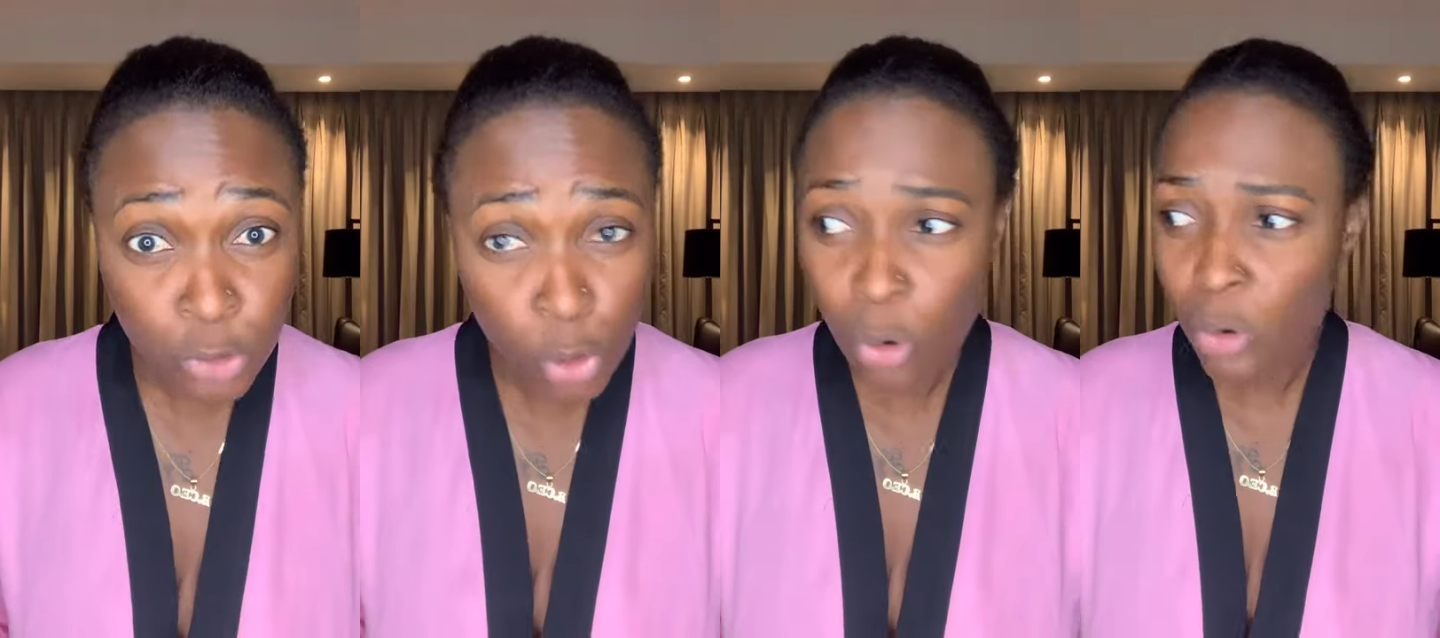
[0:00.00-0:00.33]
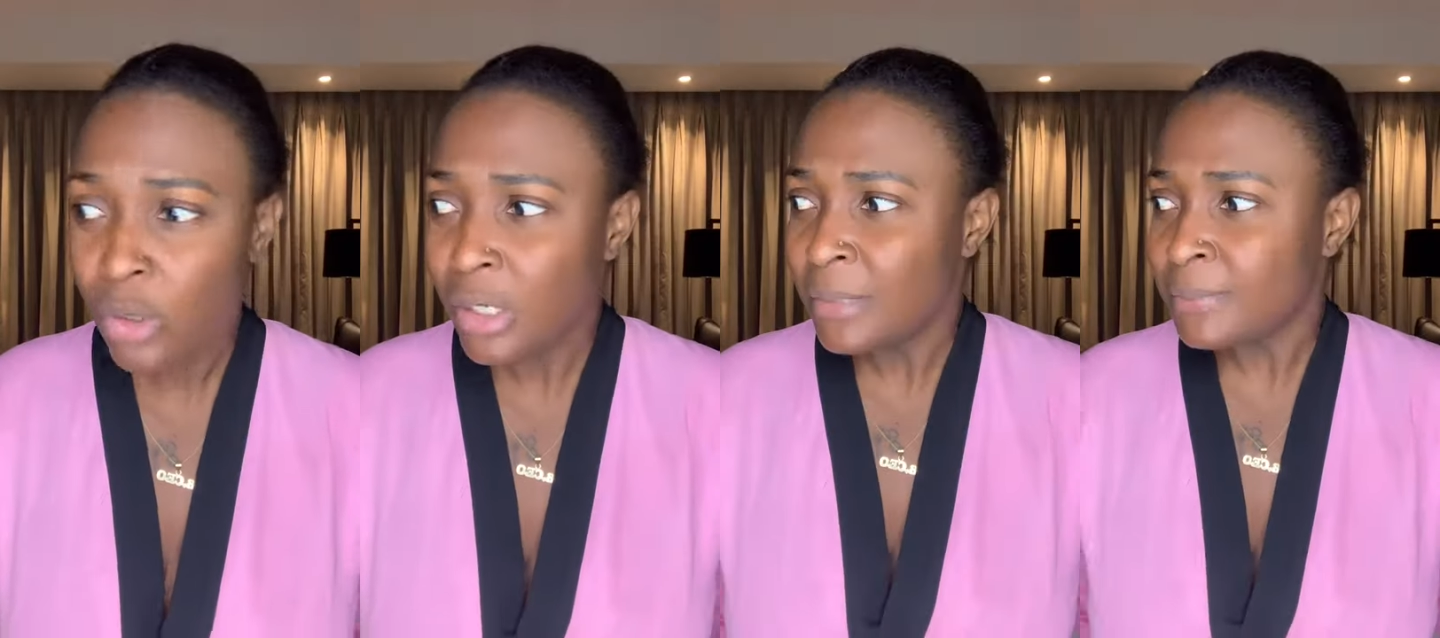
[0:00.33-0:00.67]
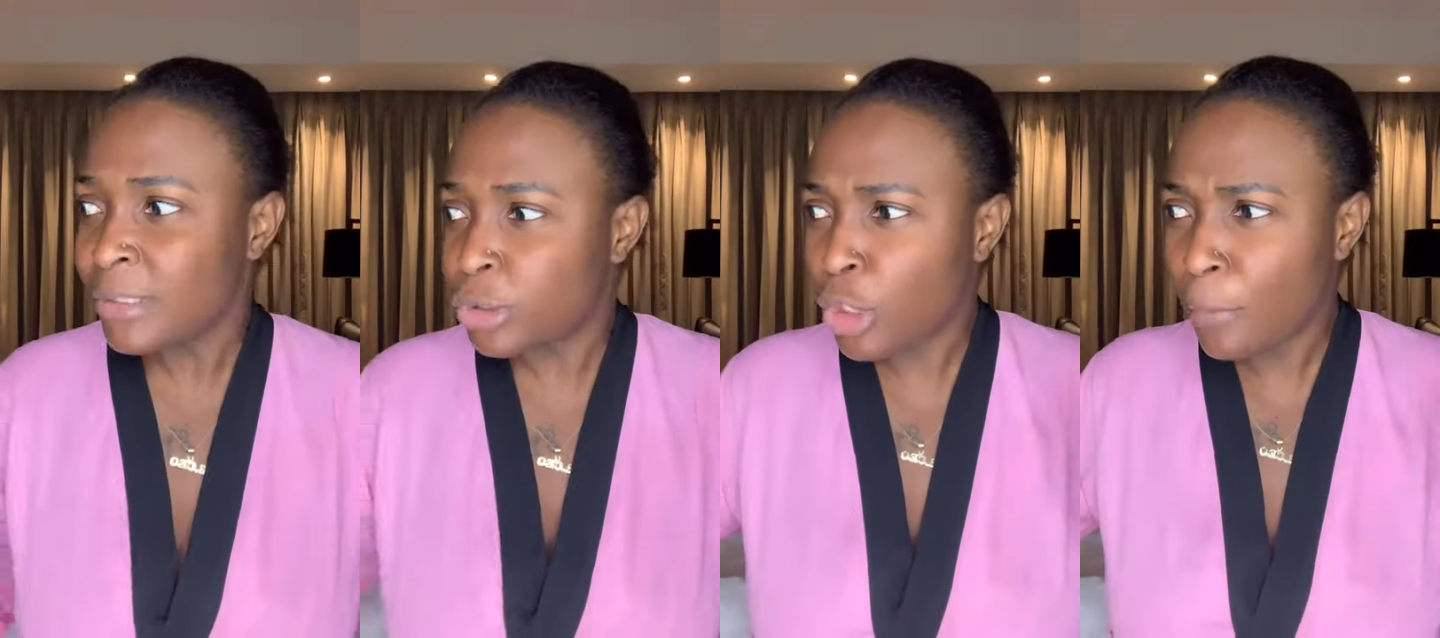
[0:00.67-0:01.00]
So
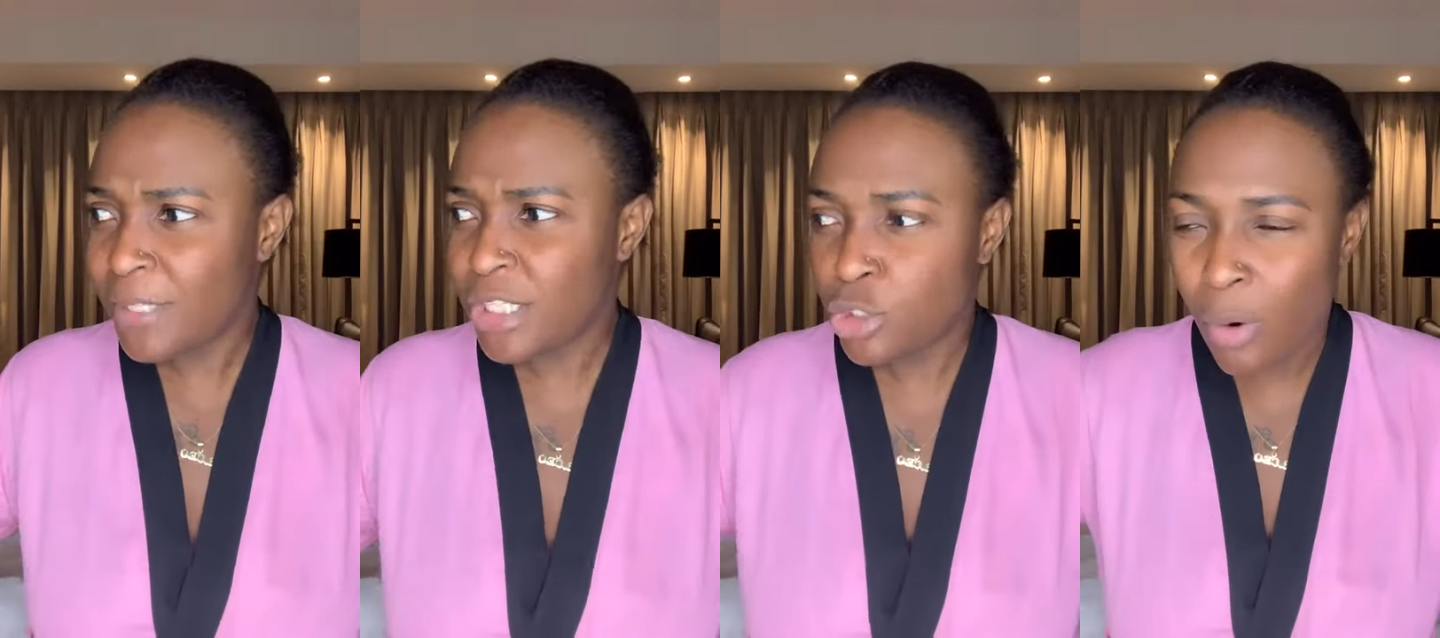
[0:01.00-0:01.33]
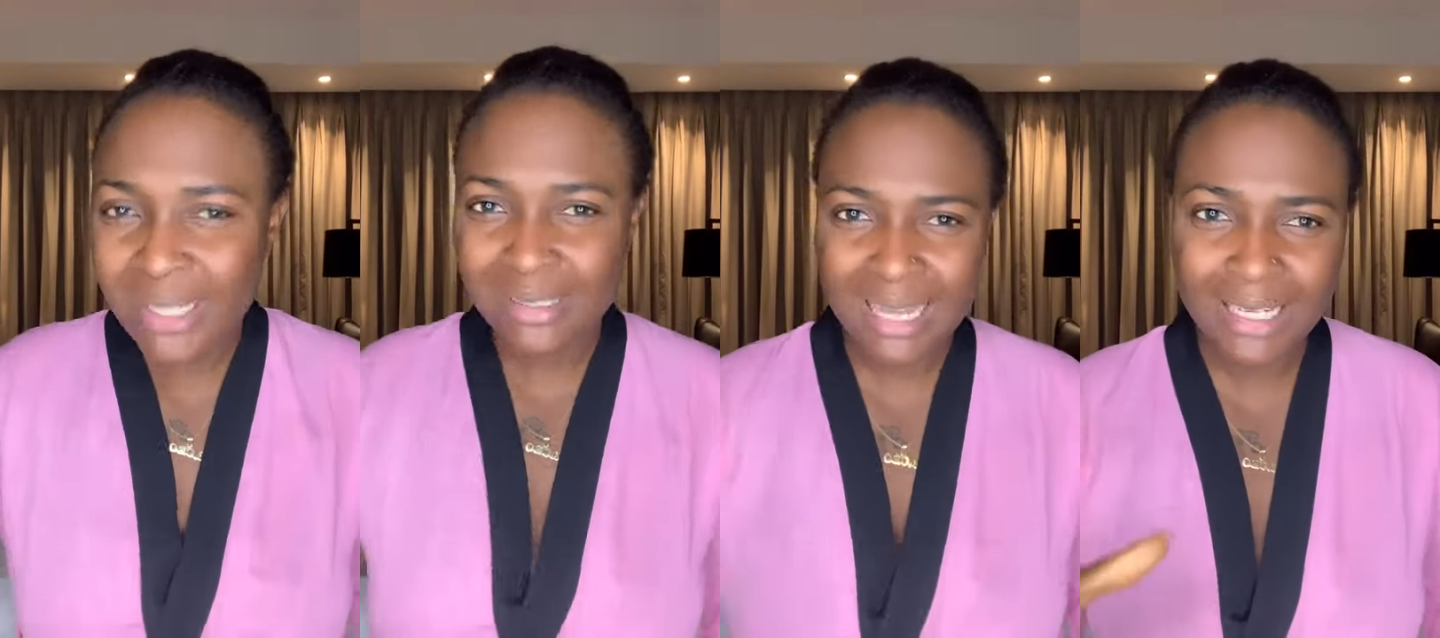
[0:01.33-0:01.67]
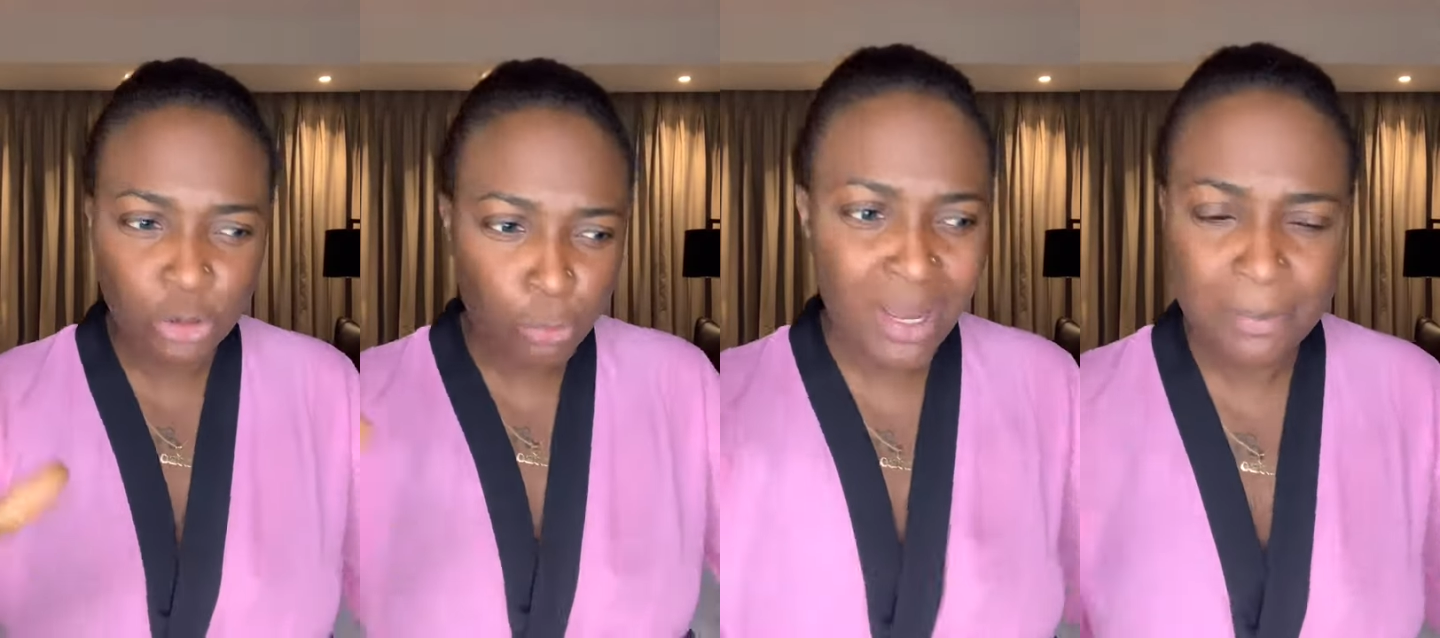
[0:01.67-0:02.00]
stop this your
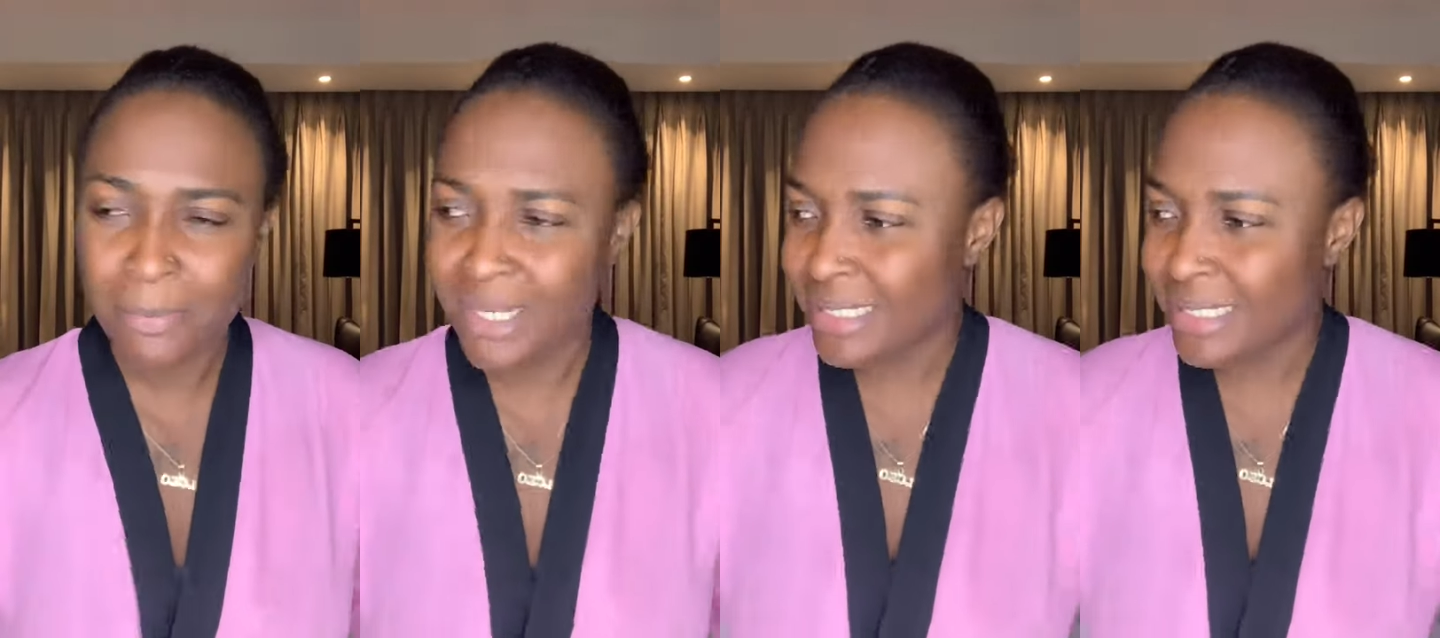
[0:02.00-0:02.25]
entitlement